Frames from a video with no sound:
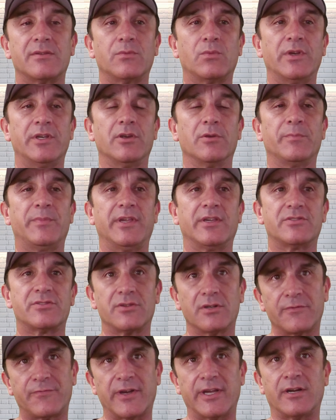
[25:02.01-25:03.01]
when you're being
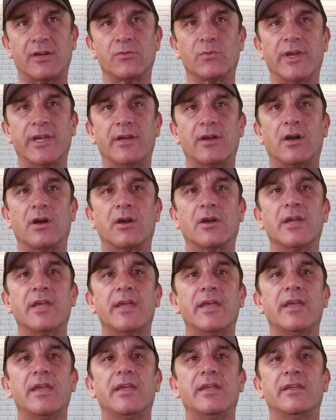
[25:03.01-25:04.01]
certified on radar
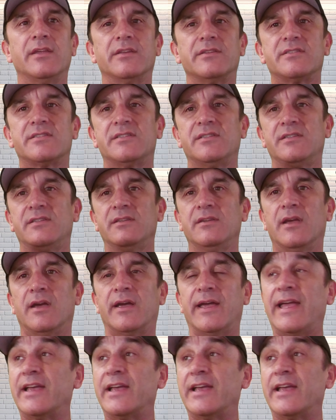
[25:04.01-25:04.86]
is uh,